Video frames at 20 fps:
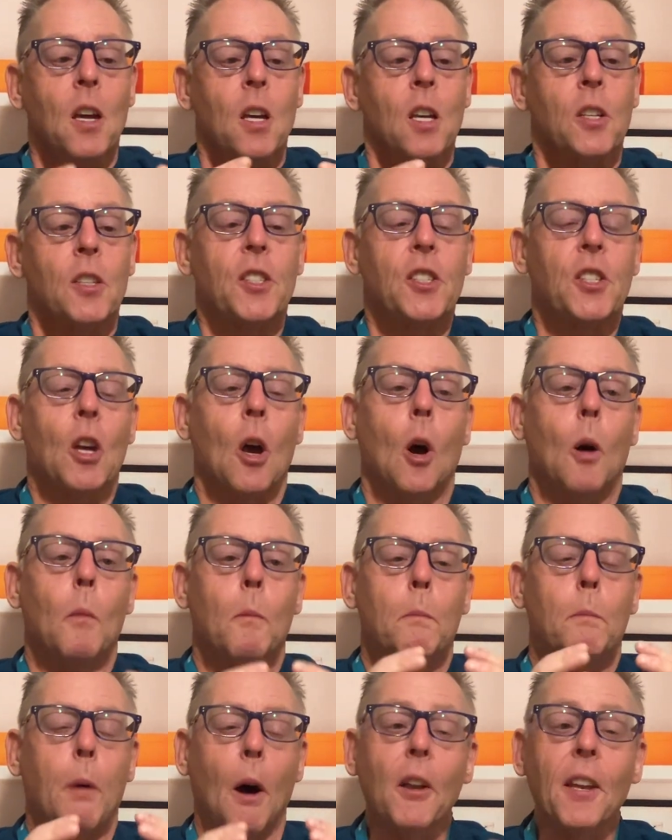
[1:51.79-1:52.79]
So
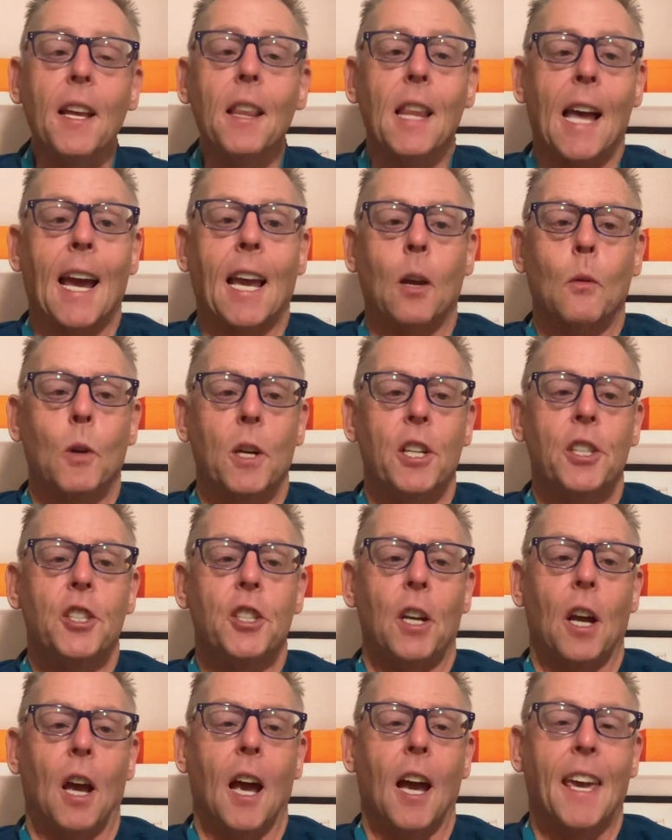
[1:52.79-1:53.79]
body language
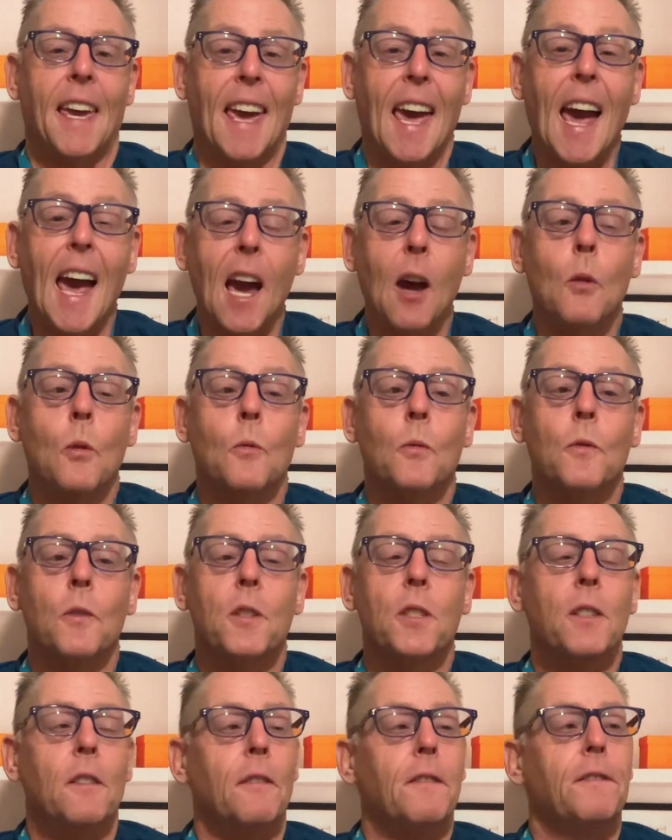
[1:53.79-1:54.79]

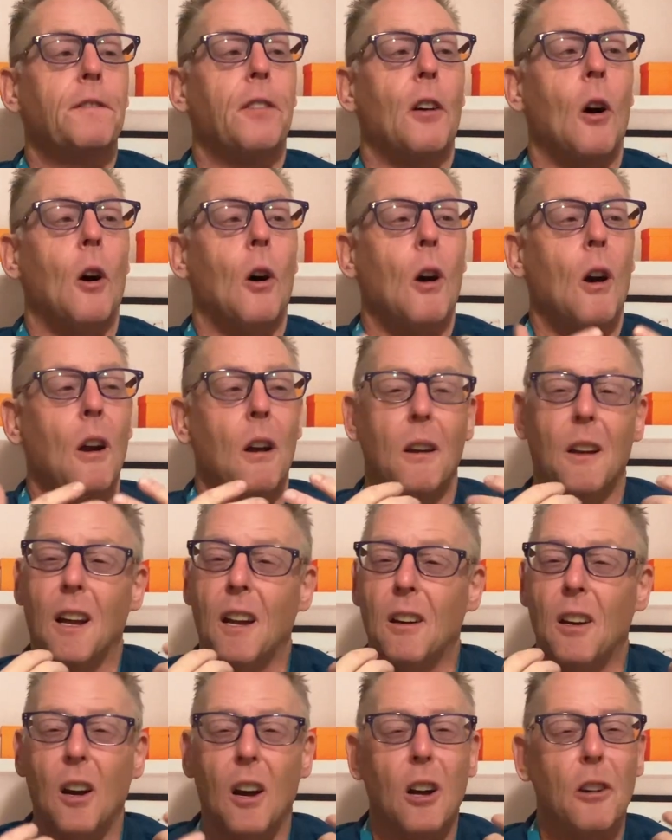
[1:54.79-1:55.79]
accounts for
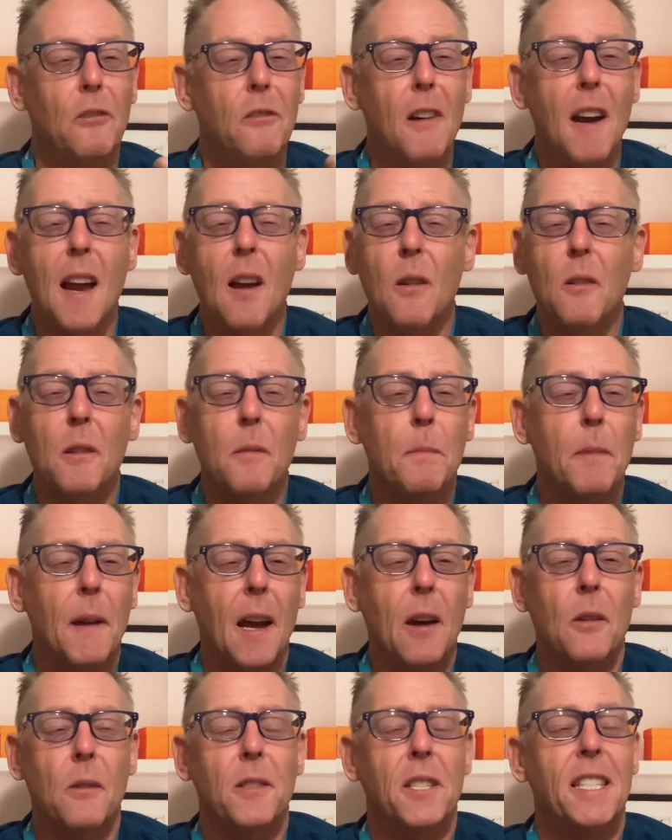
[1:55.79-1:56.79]
around
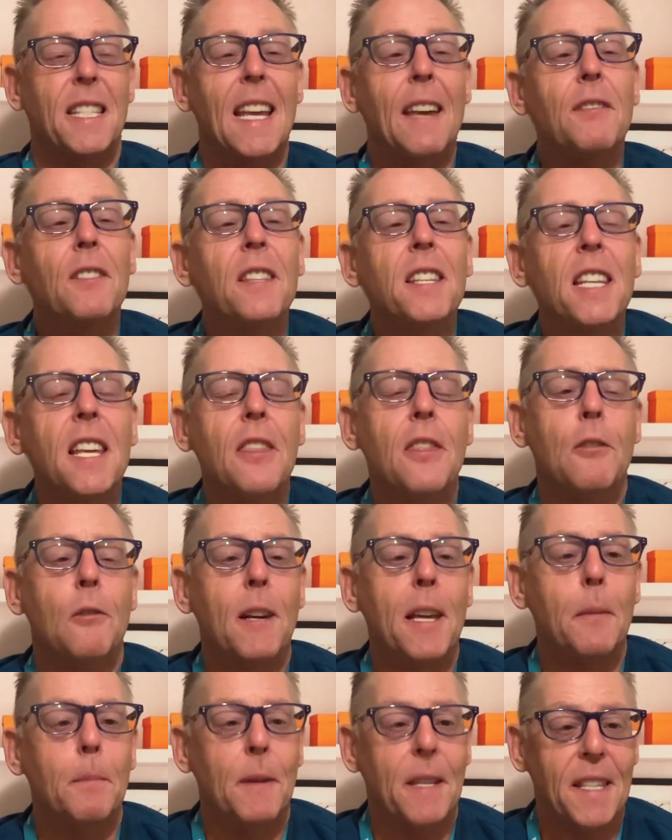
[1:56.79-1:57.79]
about
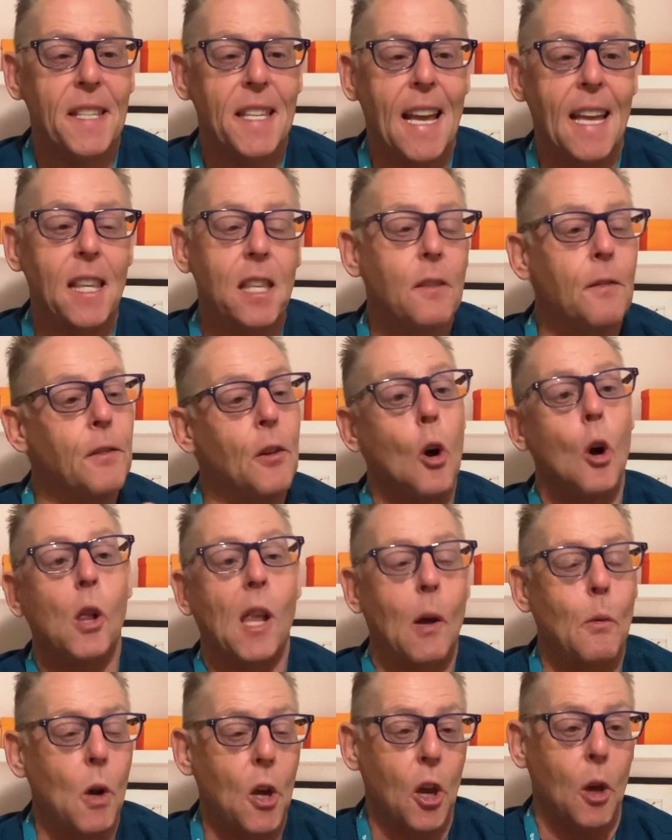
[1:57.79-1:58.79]
73% of all
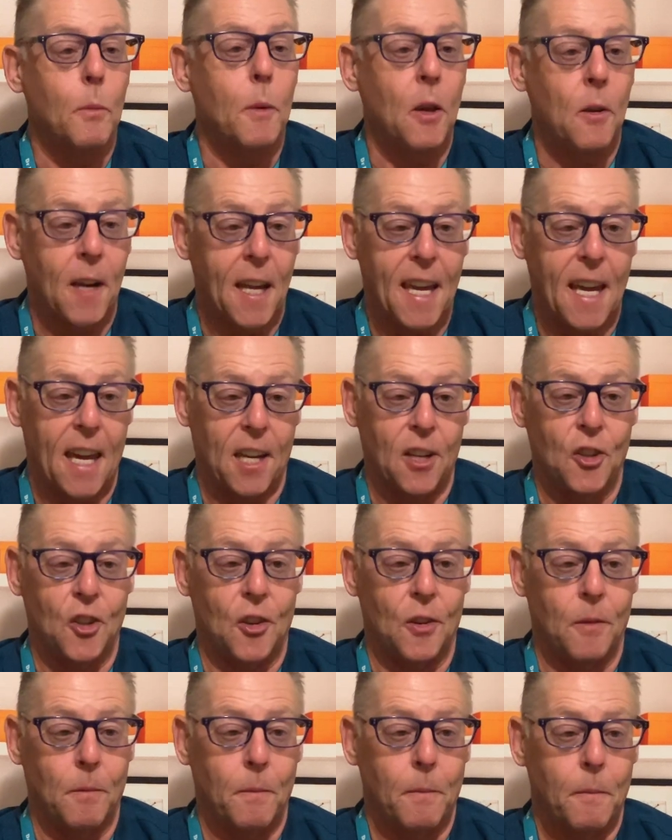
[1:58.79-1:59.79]
our
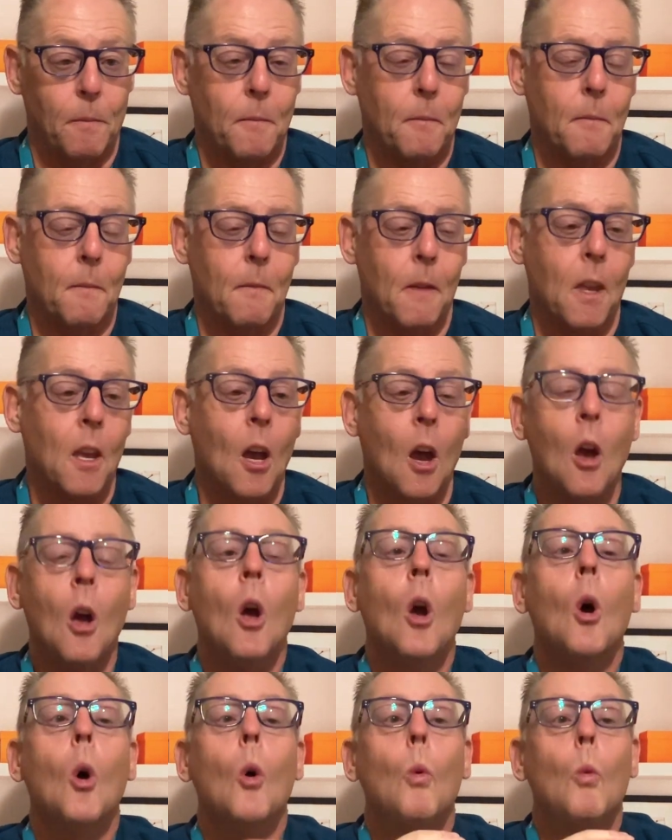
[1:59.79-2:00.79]
communication.
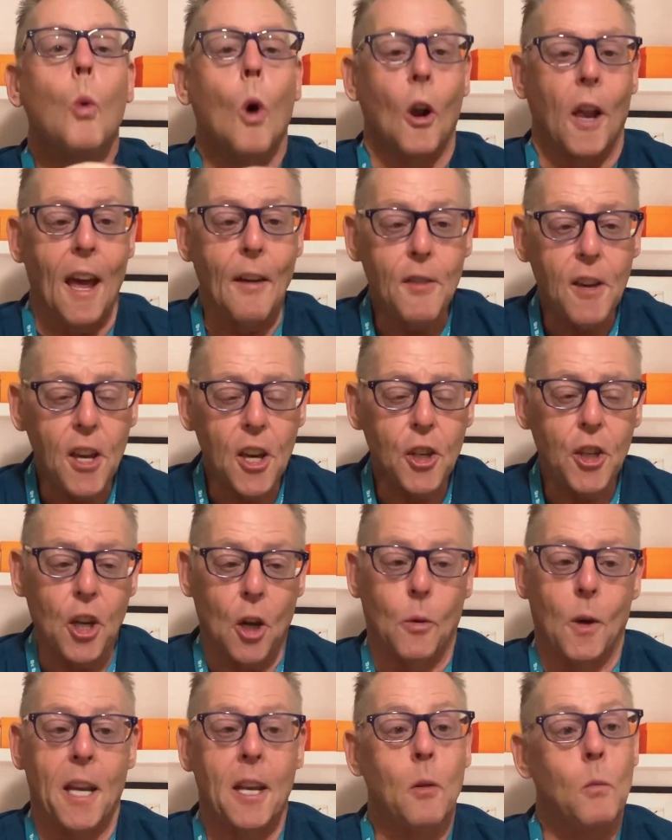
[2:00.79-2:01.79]
Whatever you're
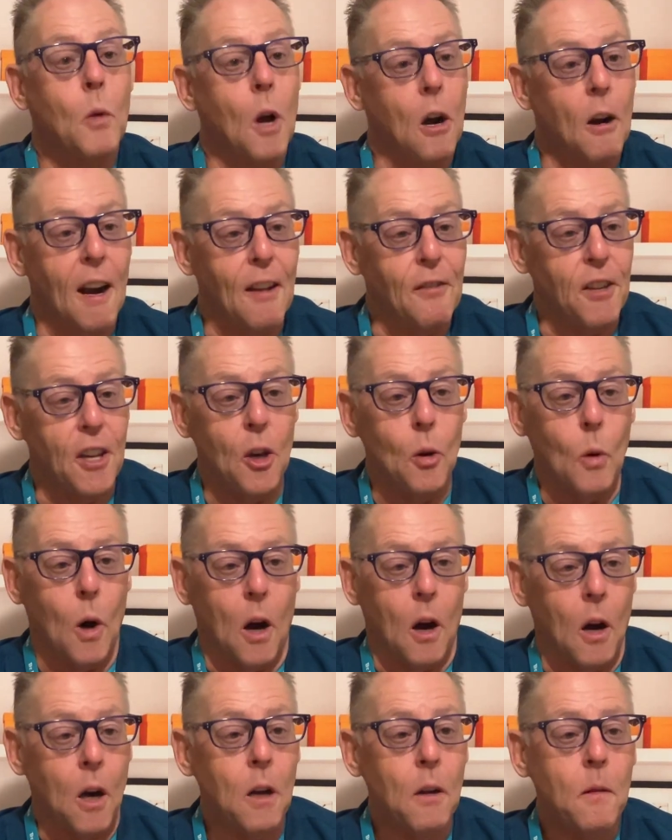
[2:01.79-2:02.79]
doing and wherever you
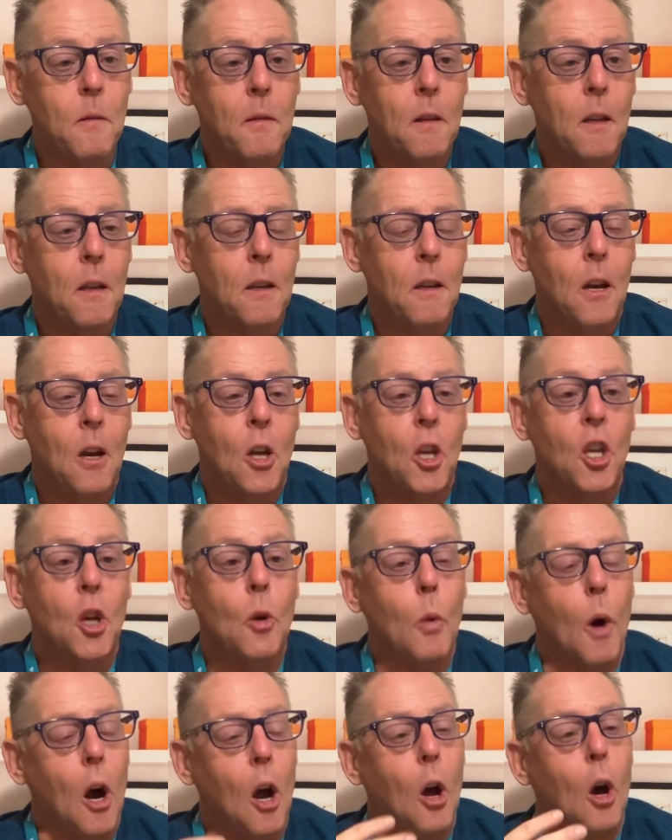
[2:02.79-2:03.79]
are, you are